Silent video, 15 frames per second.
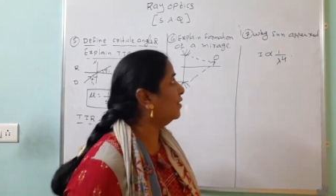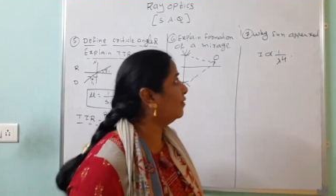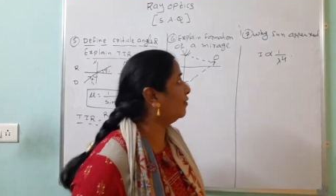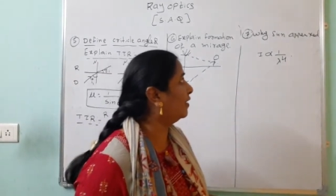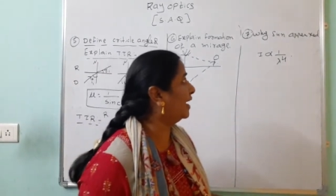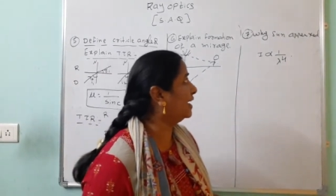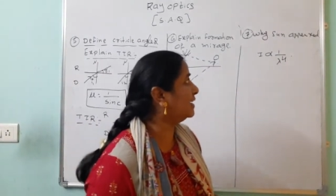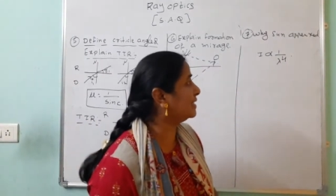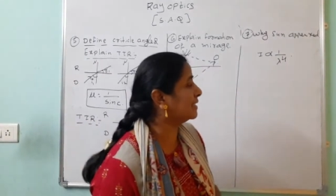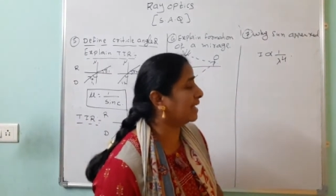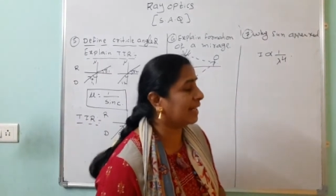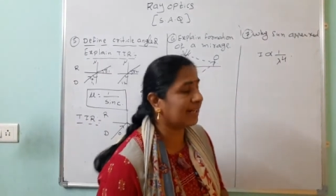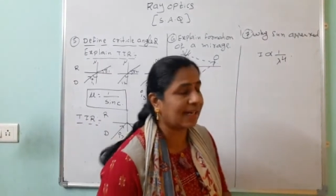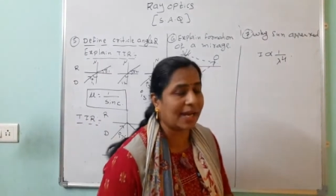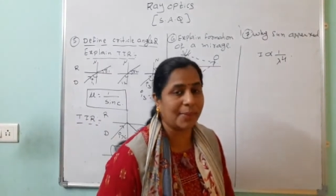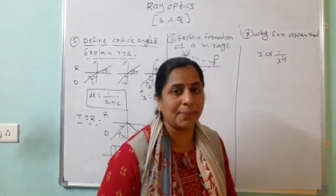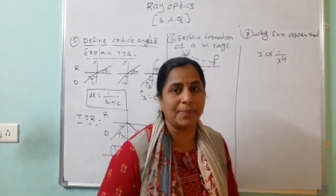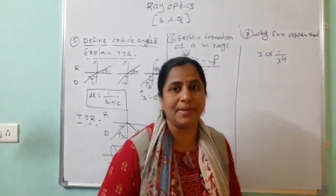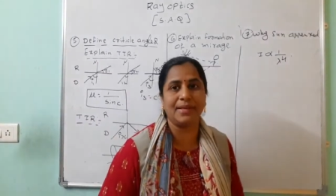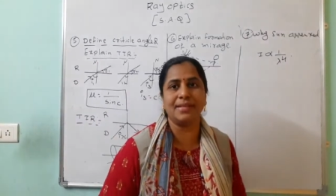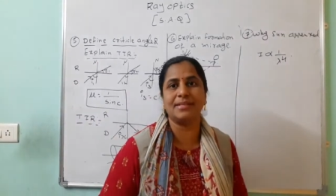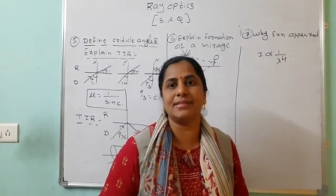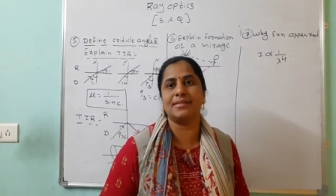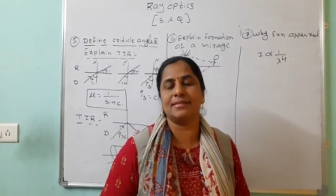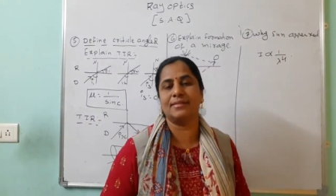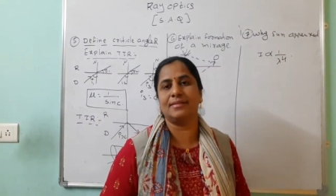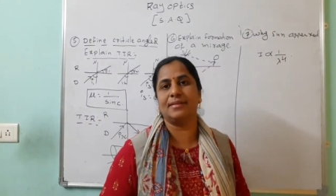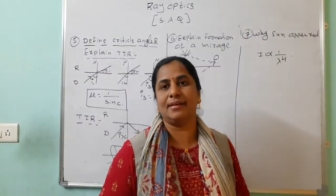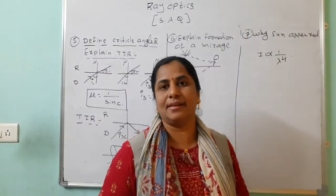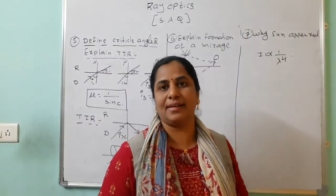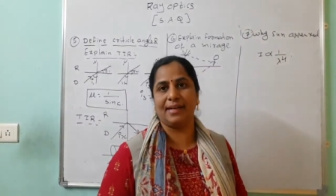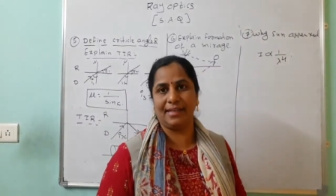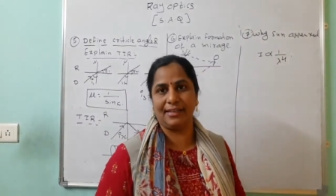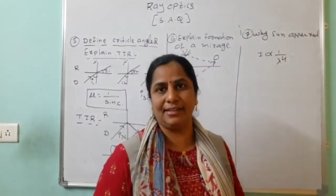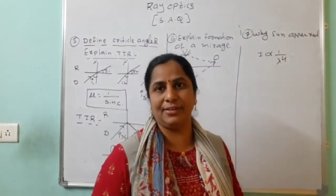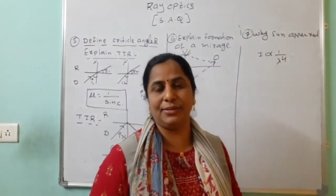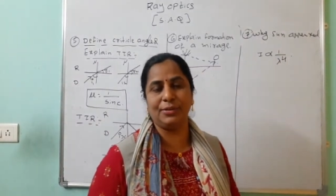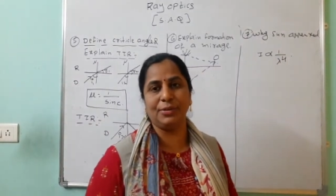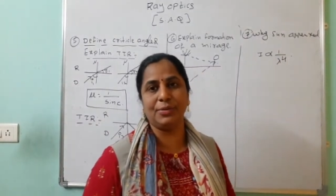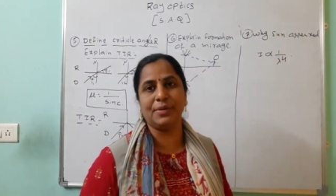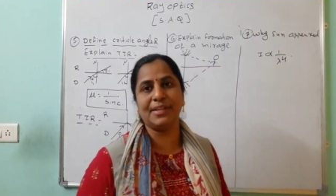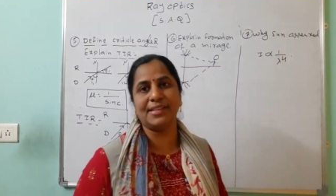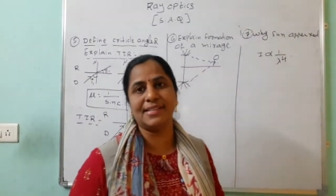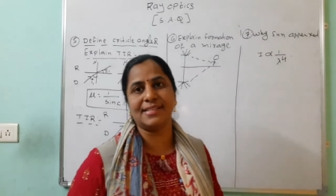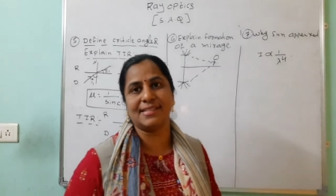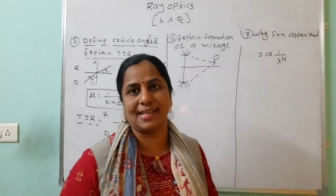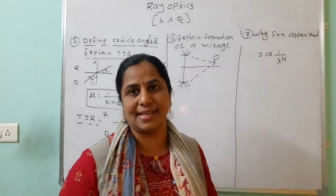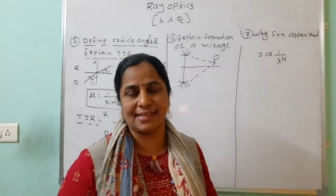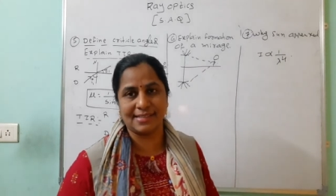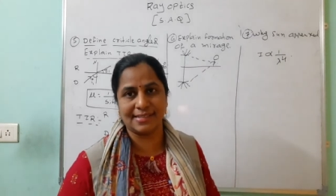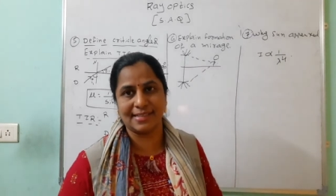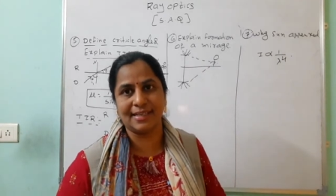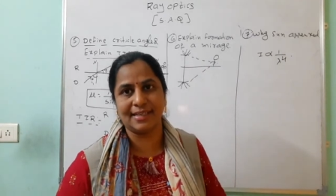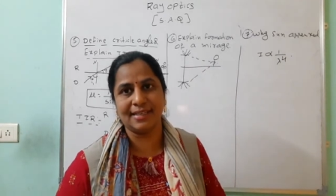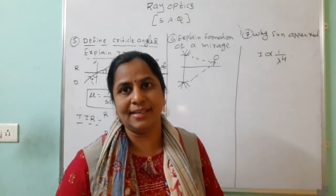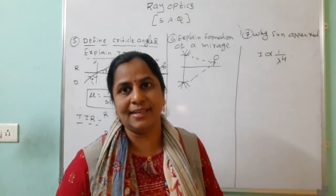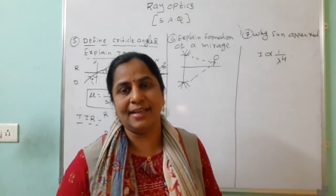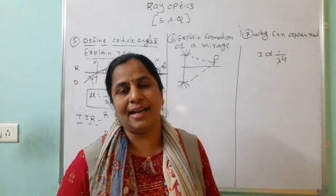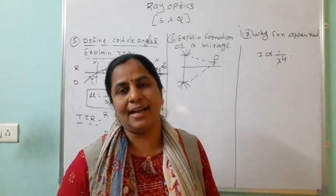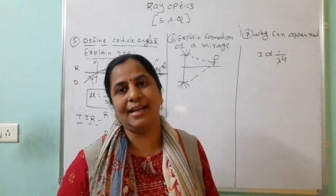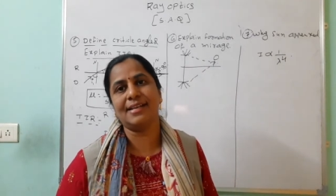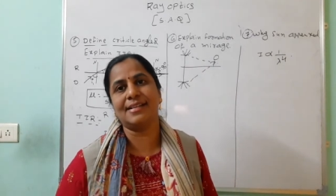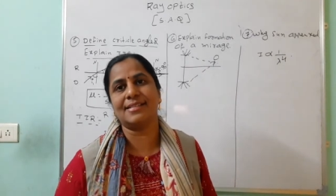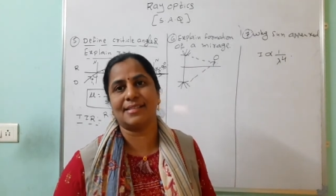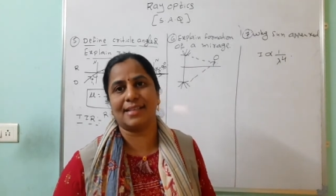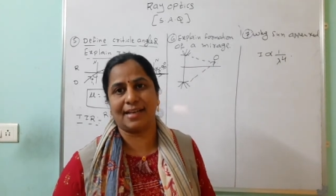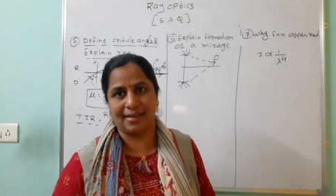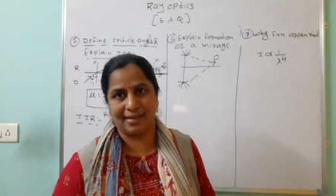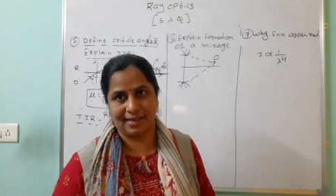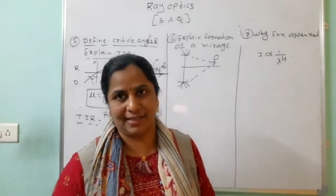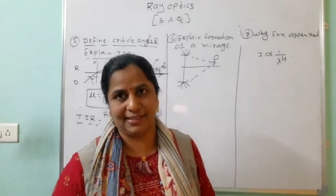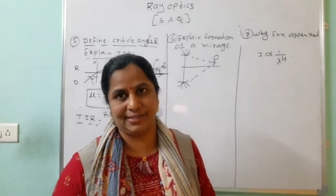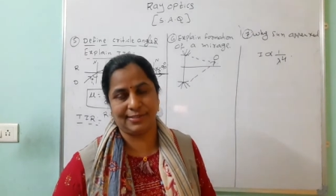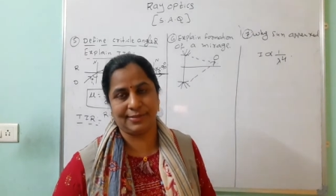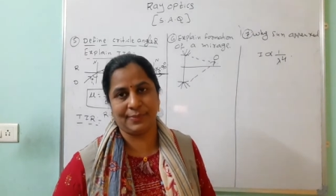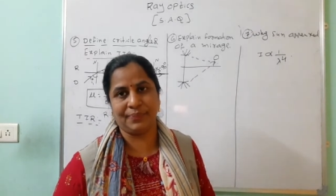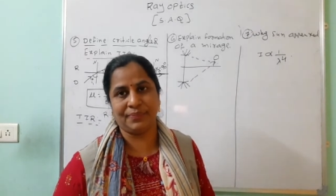why sun appears red during the sunset and sunrise?